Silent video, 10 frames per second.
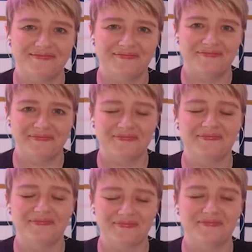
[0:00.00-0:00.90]

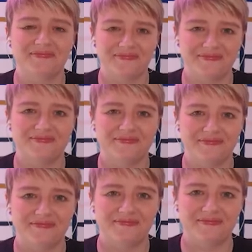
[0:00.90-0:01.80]

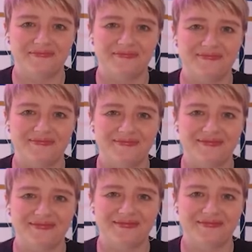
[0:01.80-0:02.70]

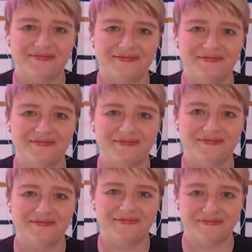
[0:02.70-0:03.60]

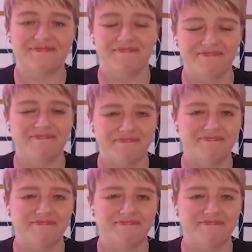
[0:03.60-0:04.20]
[no speech]